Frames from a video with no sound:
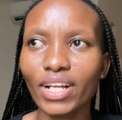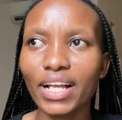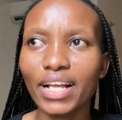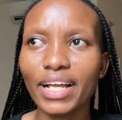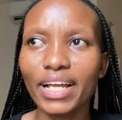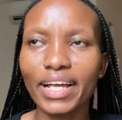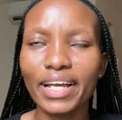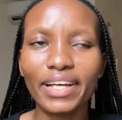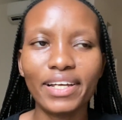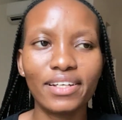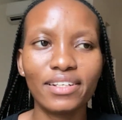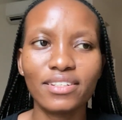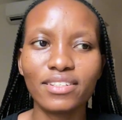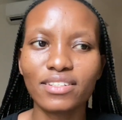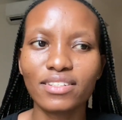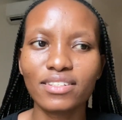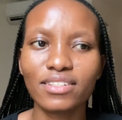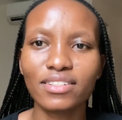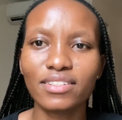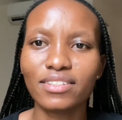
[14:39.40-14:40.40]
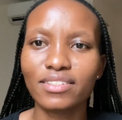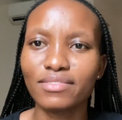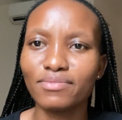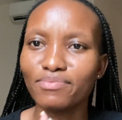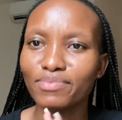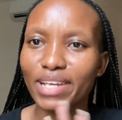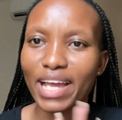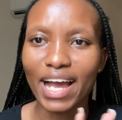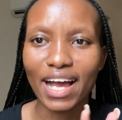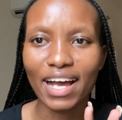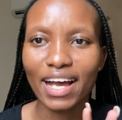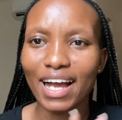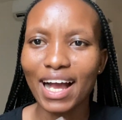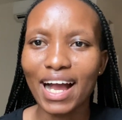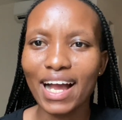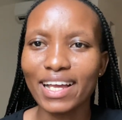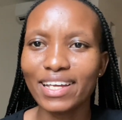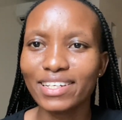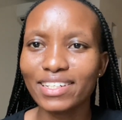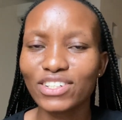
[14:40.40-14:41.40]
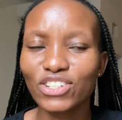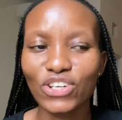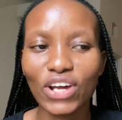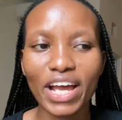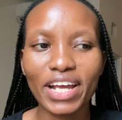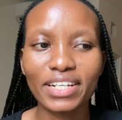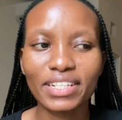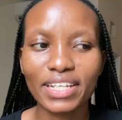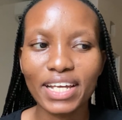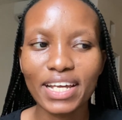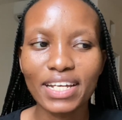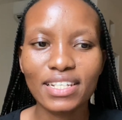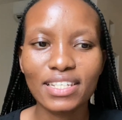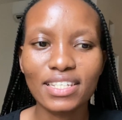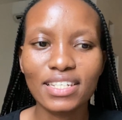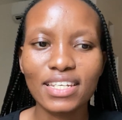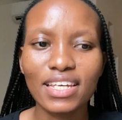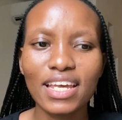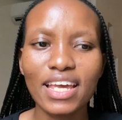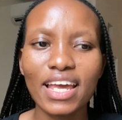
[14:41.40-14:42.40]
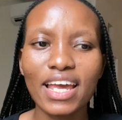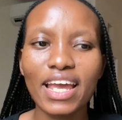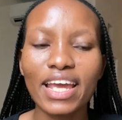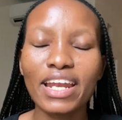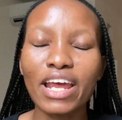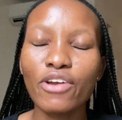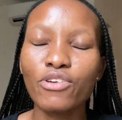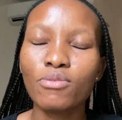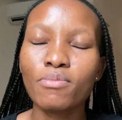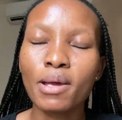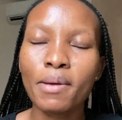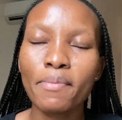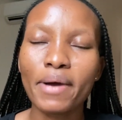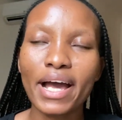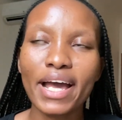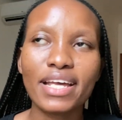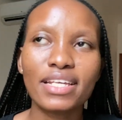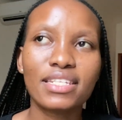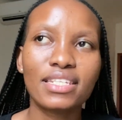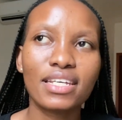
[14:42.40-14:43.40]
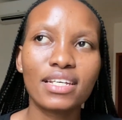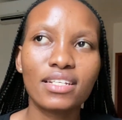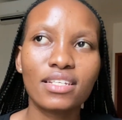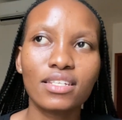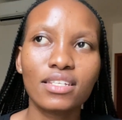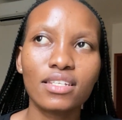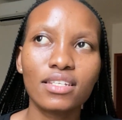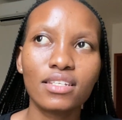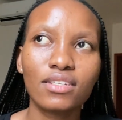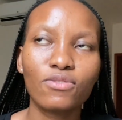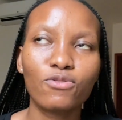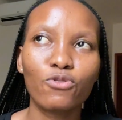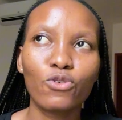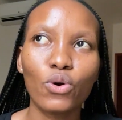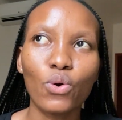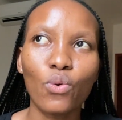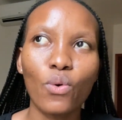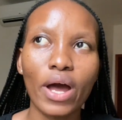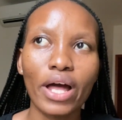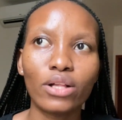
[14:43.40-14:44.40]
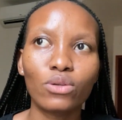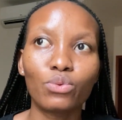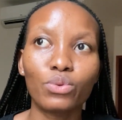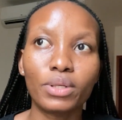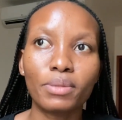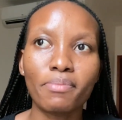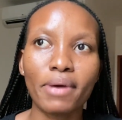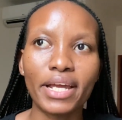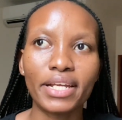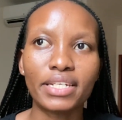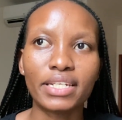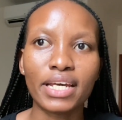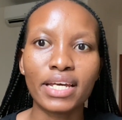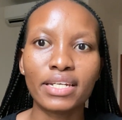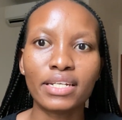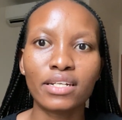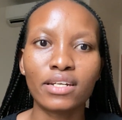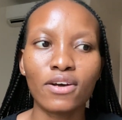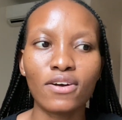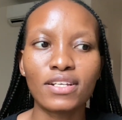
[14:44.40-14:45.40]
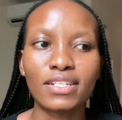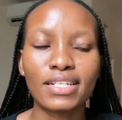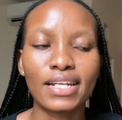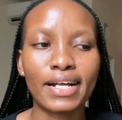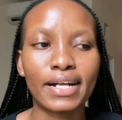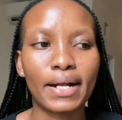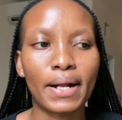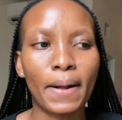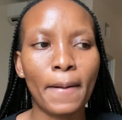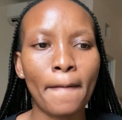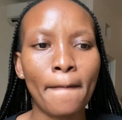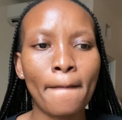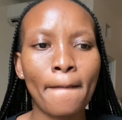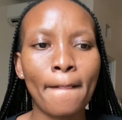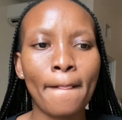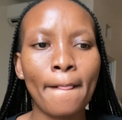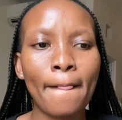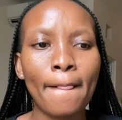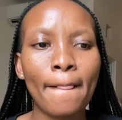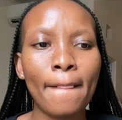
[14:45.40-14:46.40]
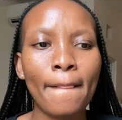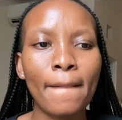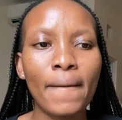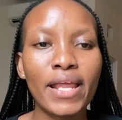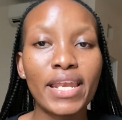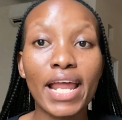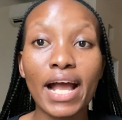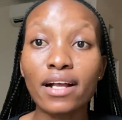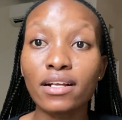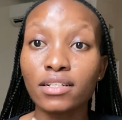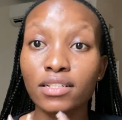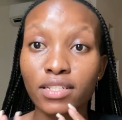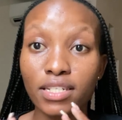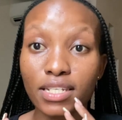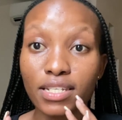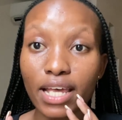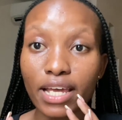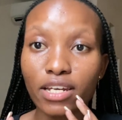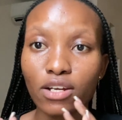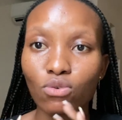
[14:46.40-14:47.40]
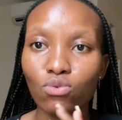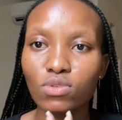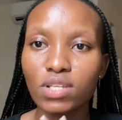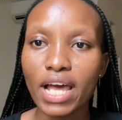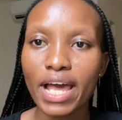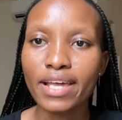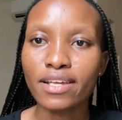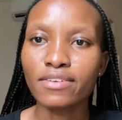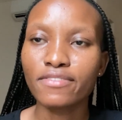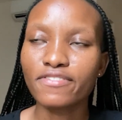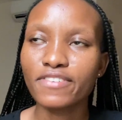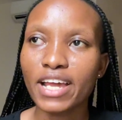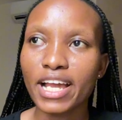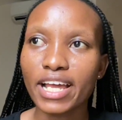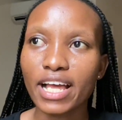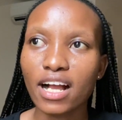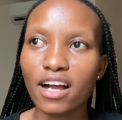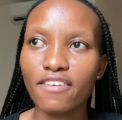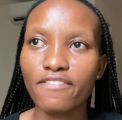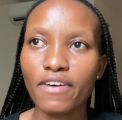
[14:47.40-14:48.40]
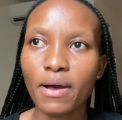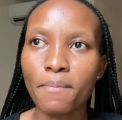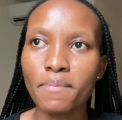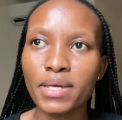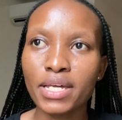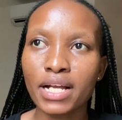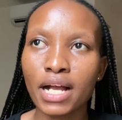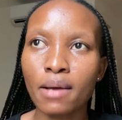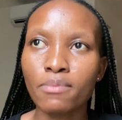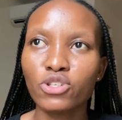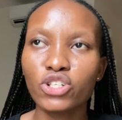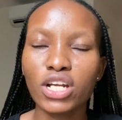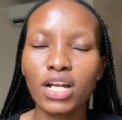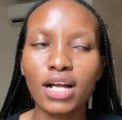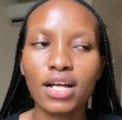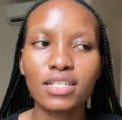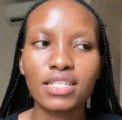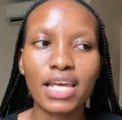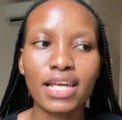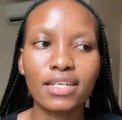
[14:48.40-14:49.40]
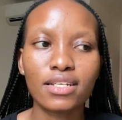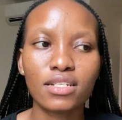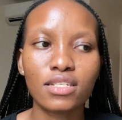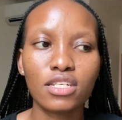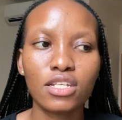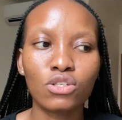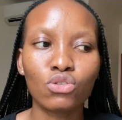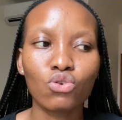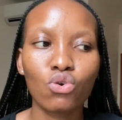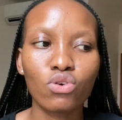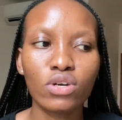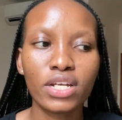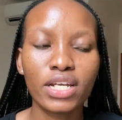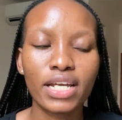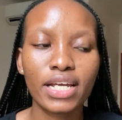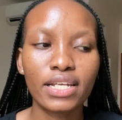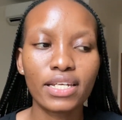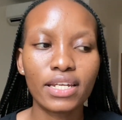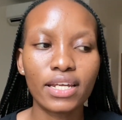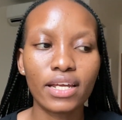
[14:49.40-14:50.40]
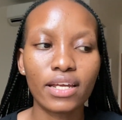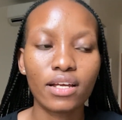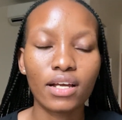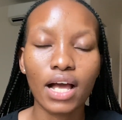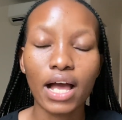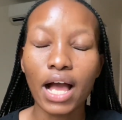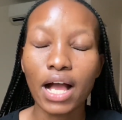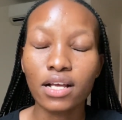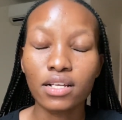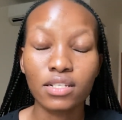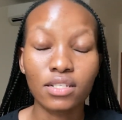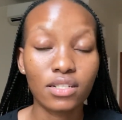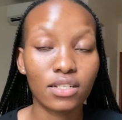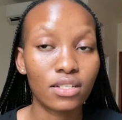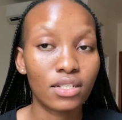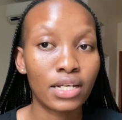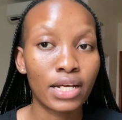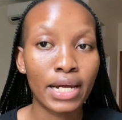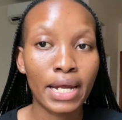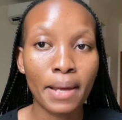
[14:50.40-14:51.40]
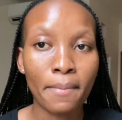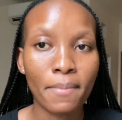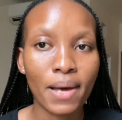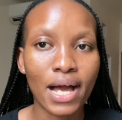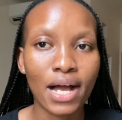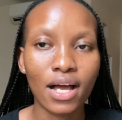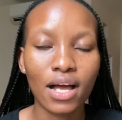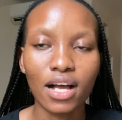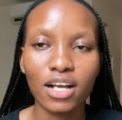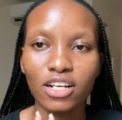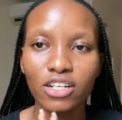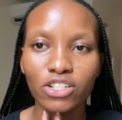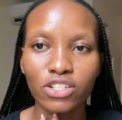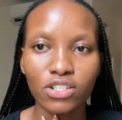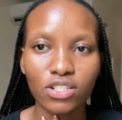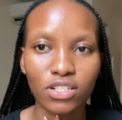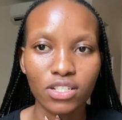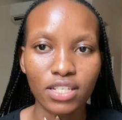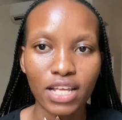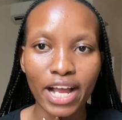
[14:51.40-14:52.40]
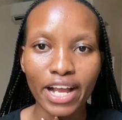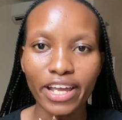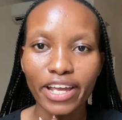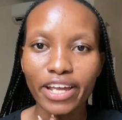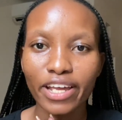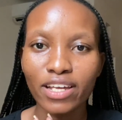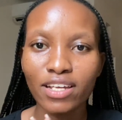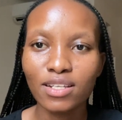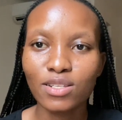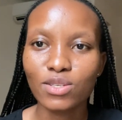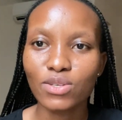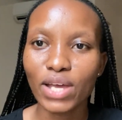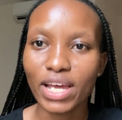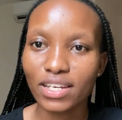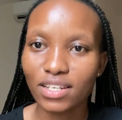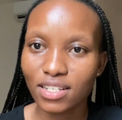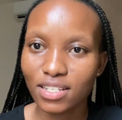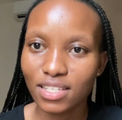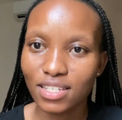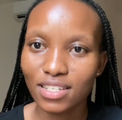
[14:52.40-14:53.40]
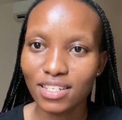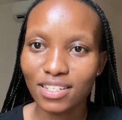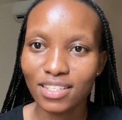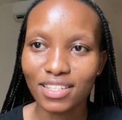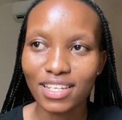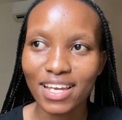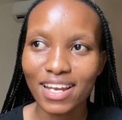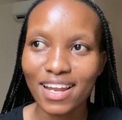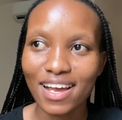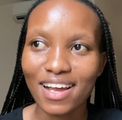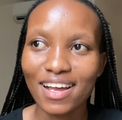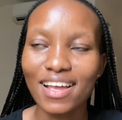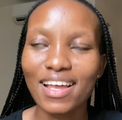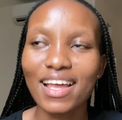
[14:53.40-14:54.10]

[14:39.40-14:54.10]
And I tried that. And I remember I sat for a while with my dad and I was like, nang decide ukuthi hayi ngifuna kuya ka farming, ngamtshela ngathi yadikuthini ngikunikede anginemanga, angizange ke ngithi yadikuthini ngicela